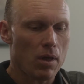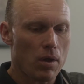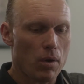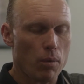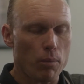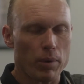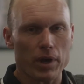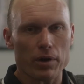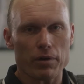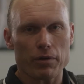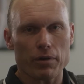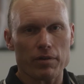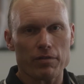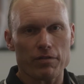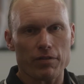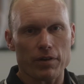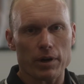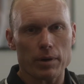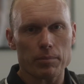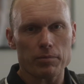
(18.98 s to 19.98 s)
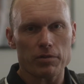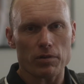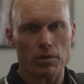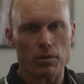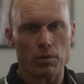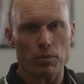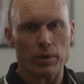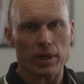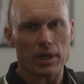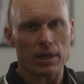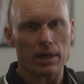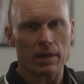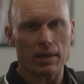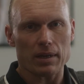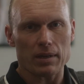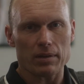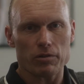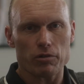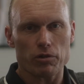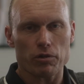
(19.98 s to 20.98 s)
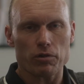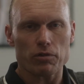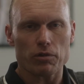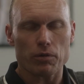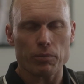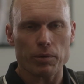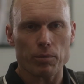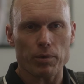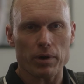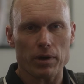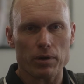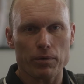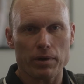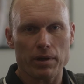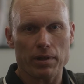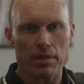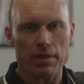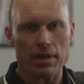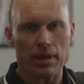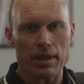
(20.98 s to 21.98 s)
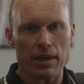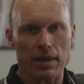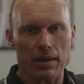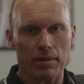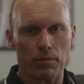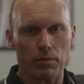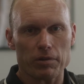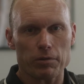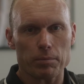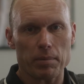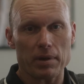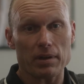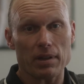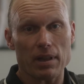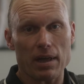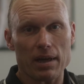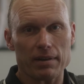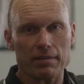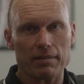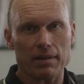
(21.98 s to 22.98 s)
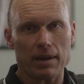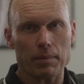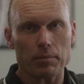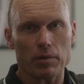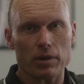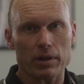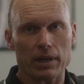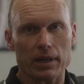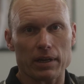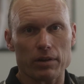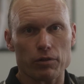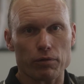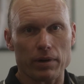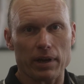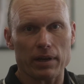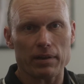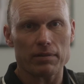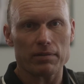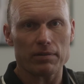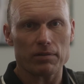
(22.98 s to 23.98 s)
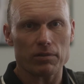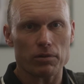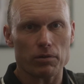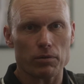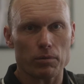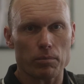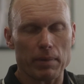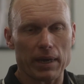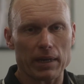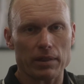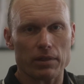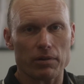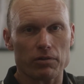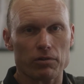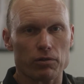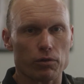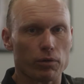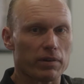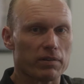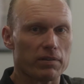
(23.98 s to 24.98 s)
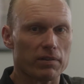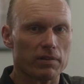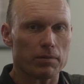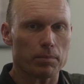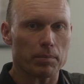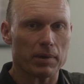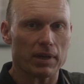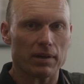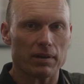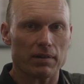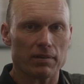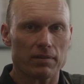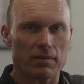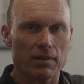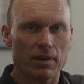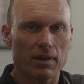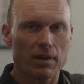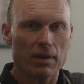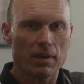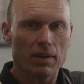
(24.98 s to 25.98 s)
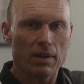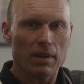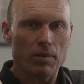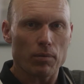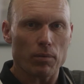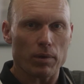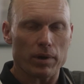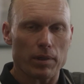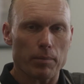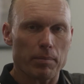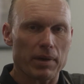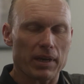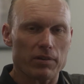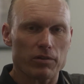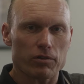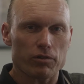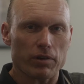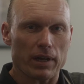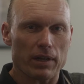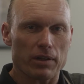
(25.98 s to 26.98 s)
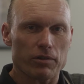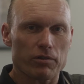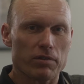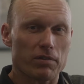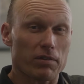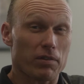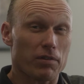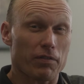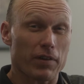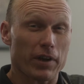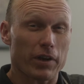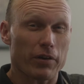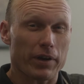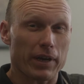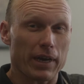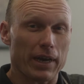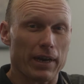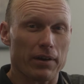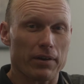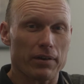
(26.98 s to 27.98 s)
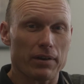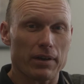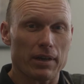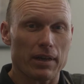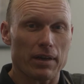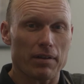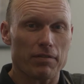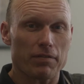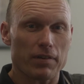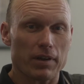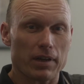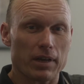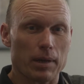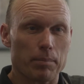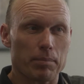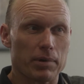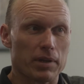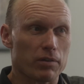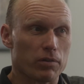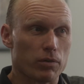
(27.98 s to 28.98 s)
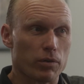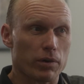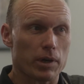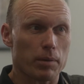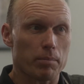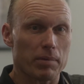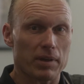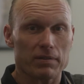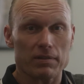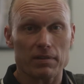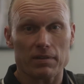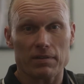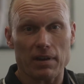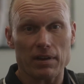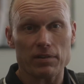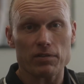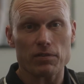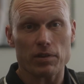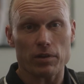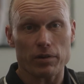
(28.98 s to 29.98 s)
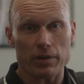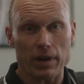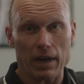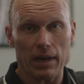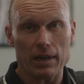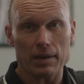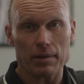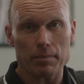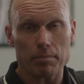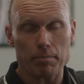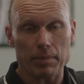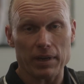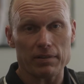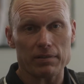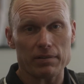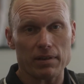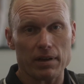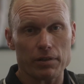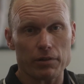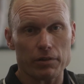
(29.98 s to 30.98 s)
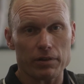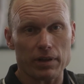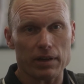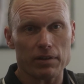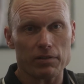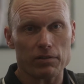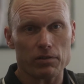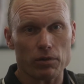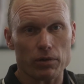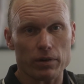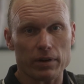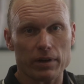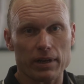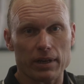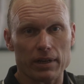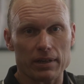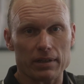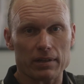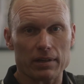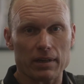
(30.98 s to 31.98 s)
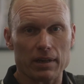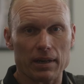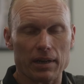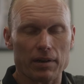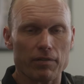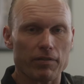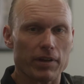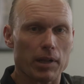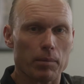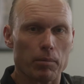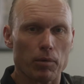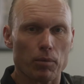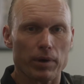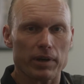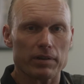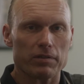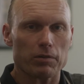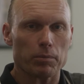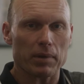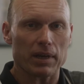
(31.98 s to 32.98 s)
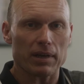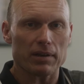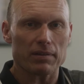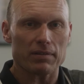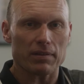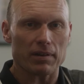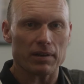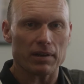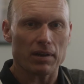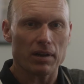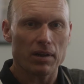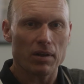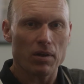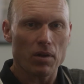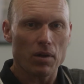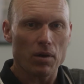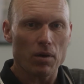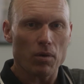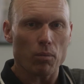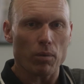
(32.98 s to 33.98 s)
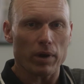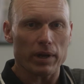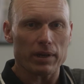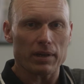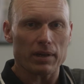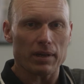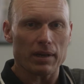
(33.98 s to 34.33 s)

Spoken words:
we own our own firm, so we can choose who we work with, and we spend a lot of time looking at trends to make those choices because one of the biggest challenges is figuring out if a company is going to be successful or not based on their data story and available white space and what